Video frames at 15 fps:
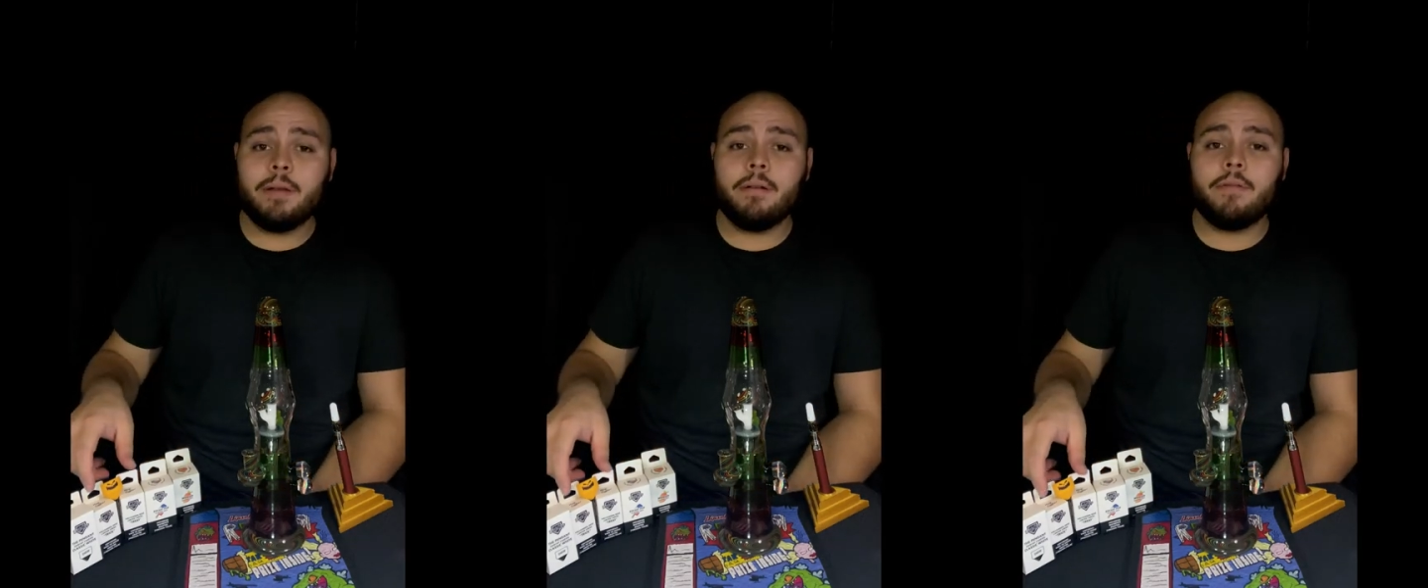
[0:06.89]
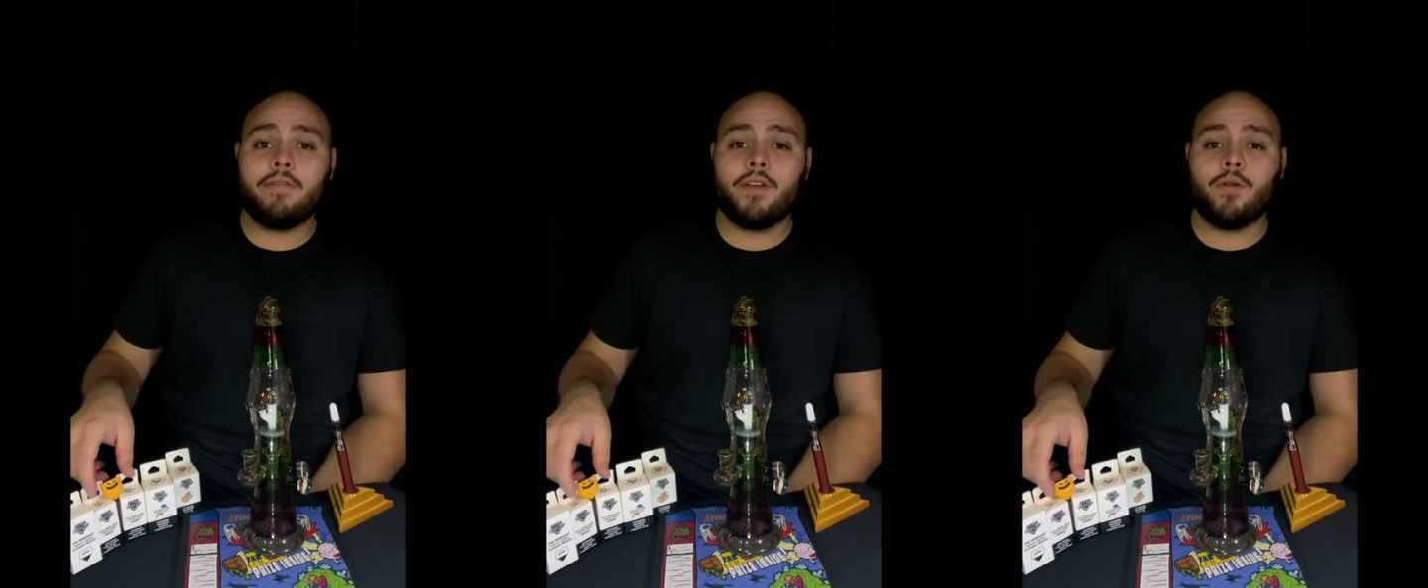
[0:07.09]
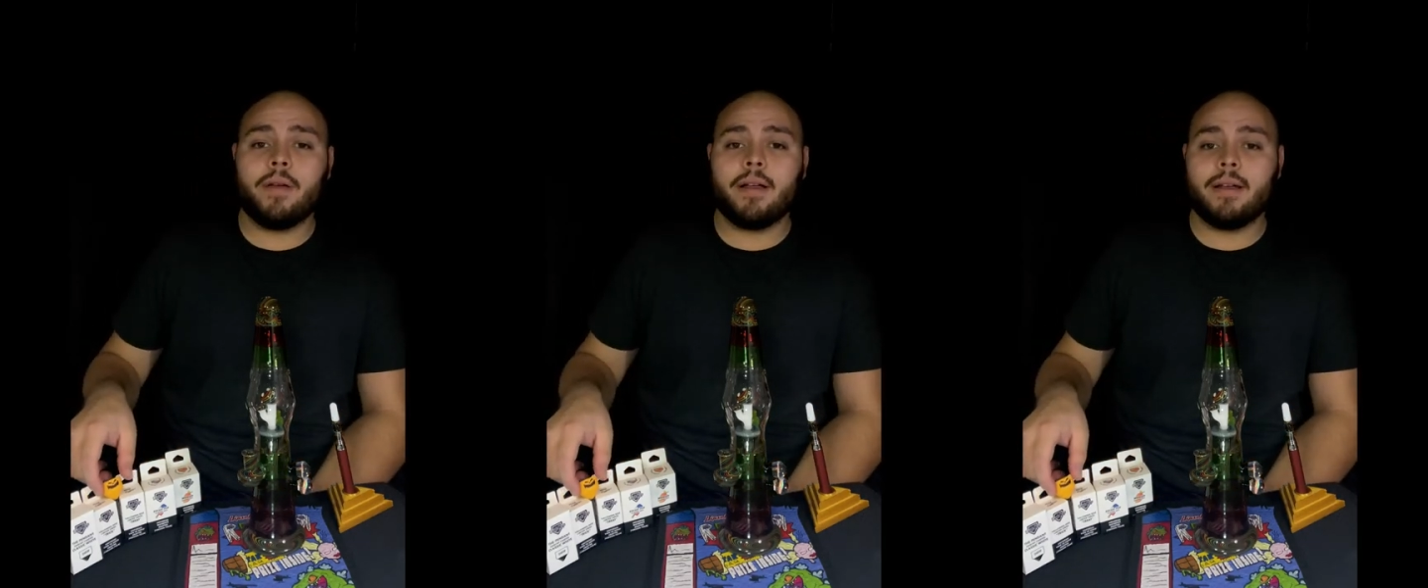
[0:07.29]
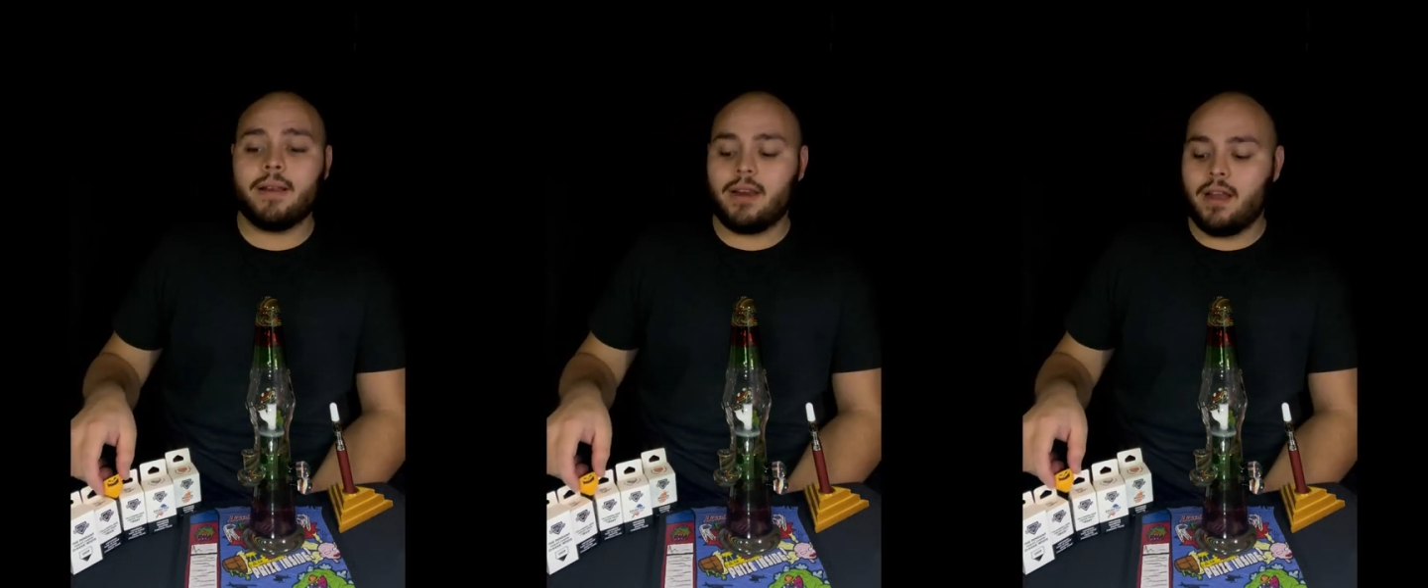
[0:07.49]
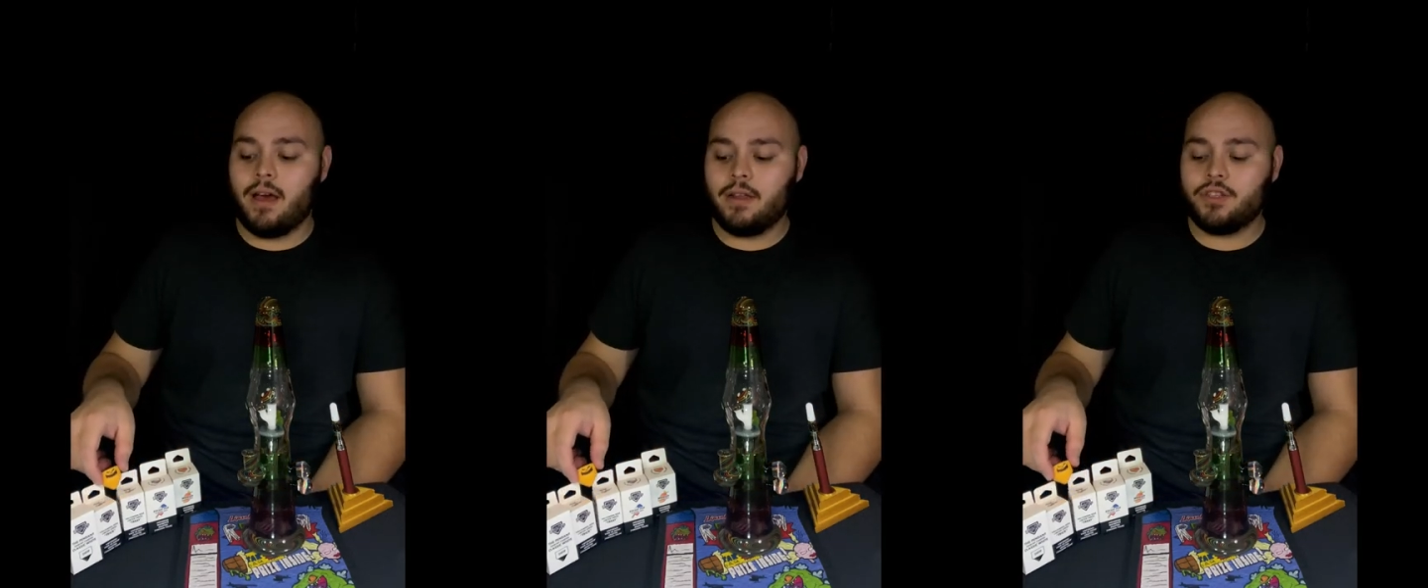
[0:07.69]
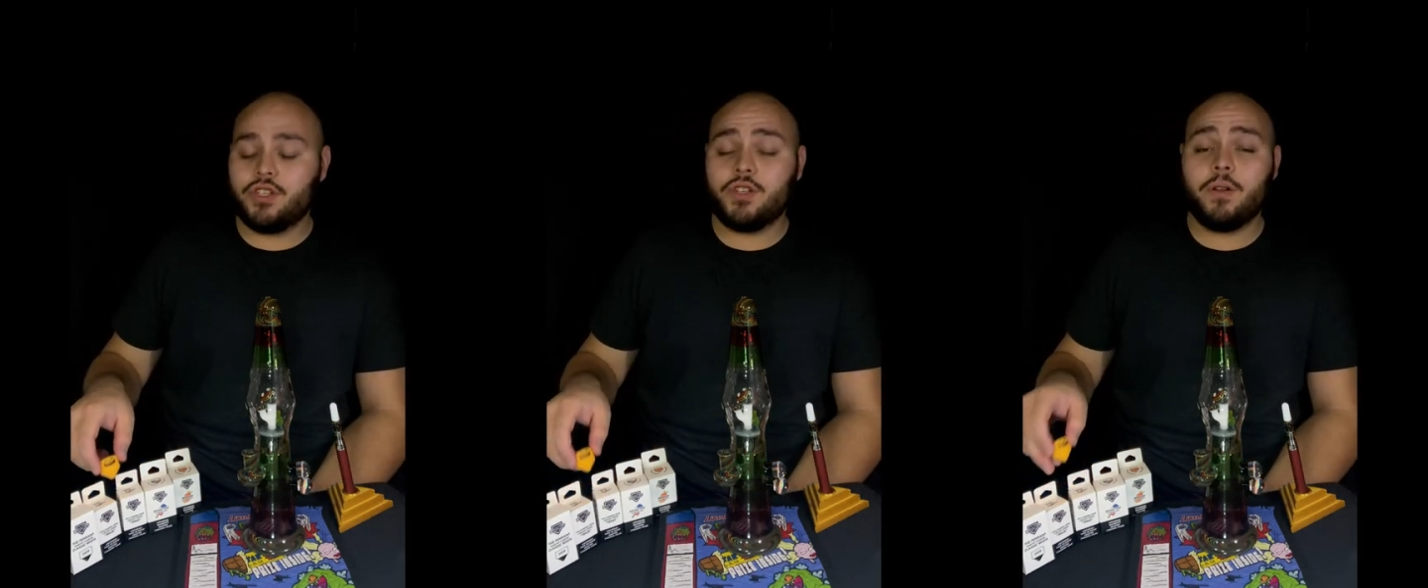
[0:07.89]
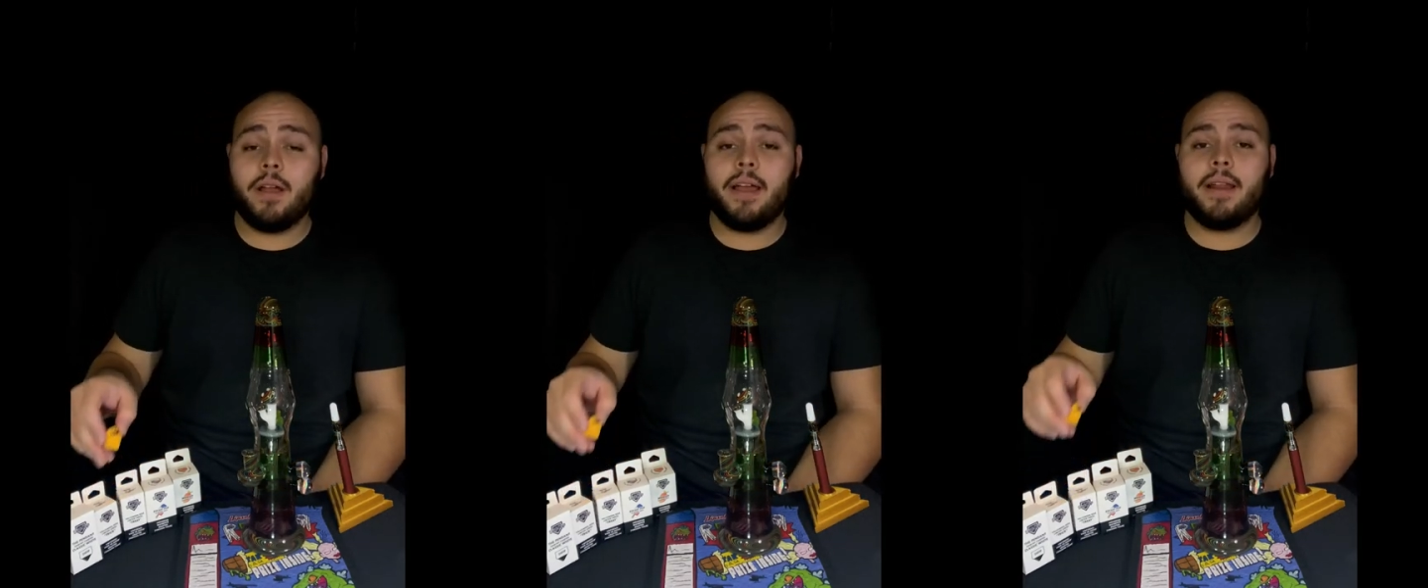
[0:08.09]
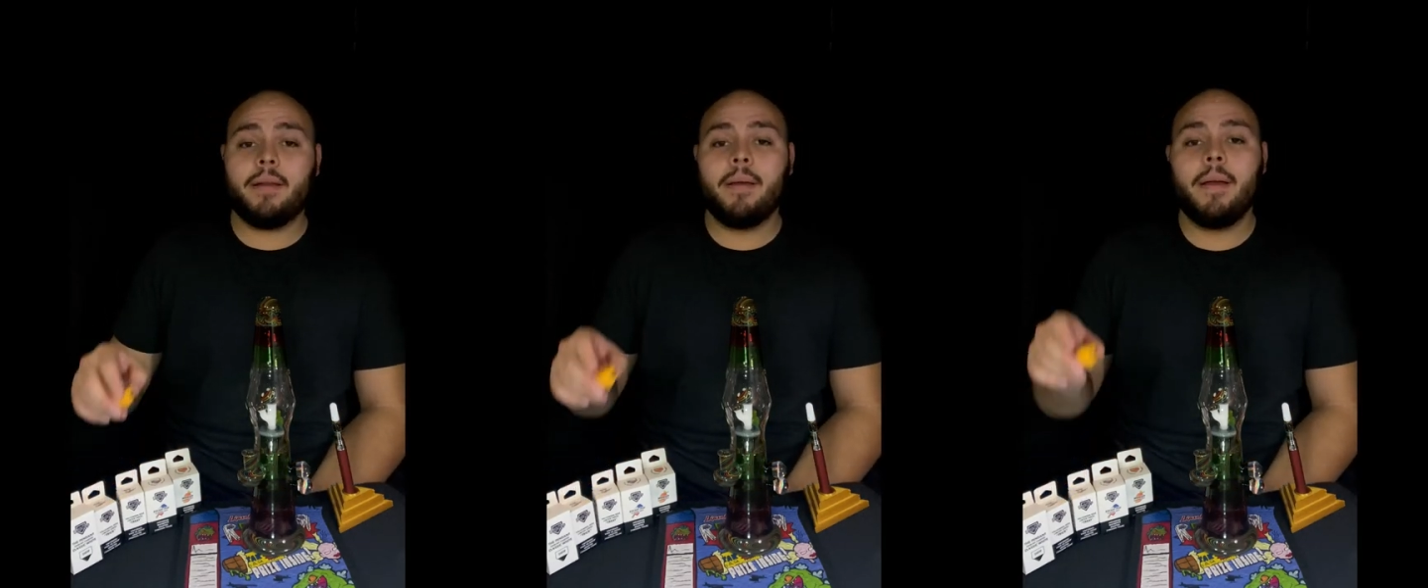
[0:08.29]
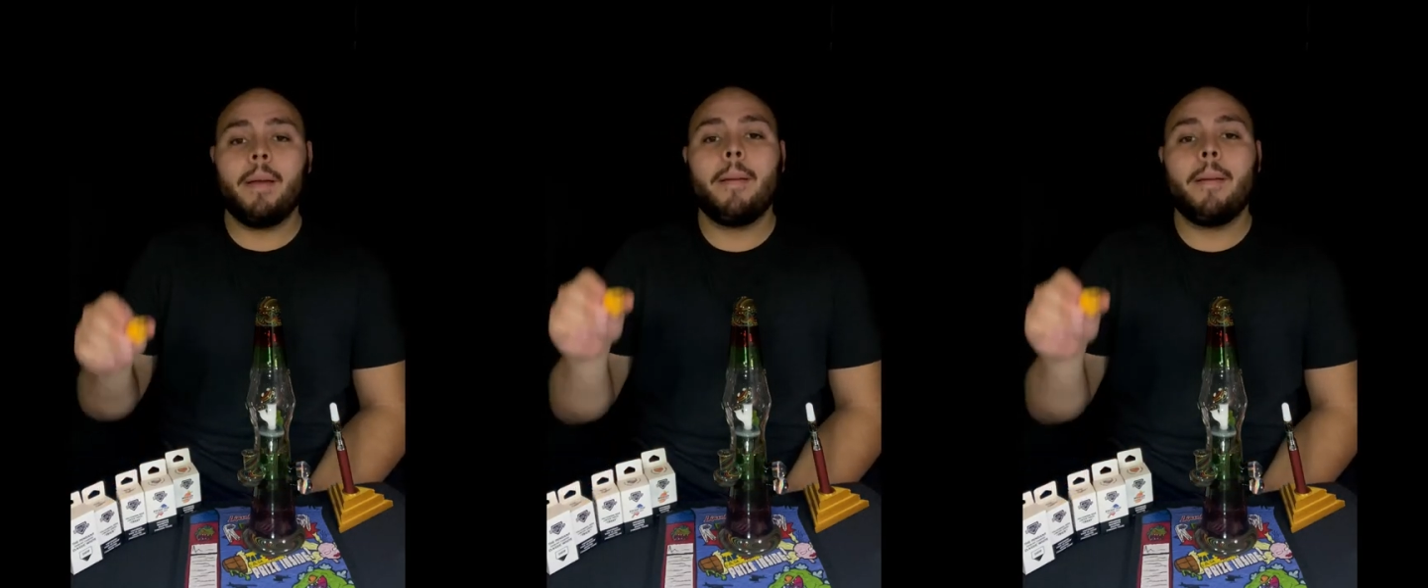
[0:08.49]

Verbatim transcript: reviewing not a strain,